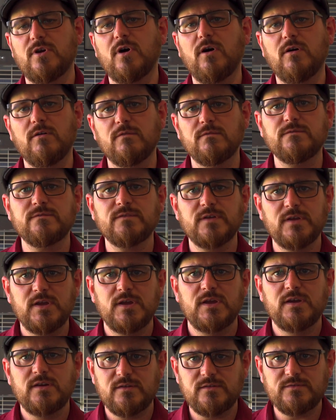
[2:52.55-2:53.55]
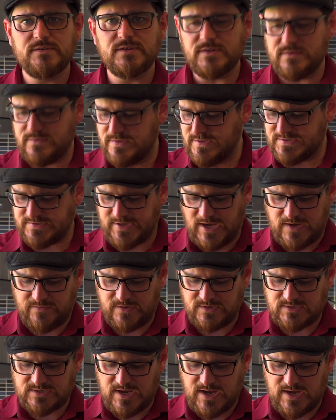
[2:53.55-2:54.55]
of the
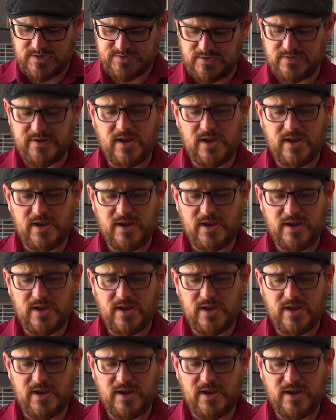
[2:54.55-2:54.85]
saving data.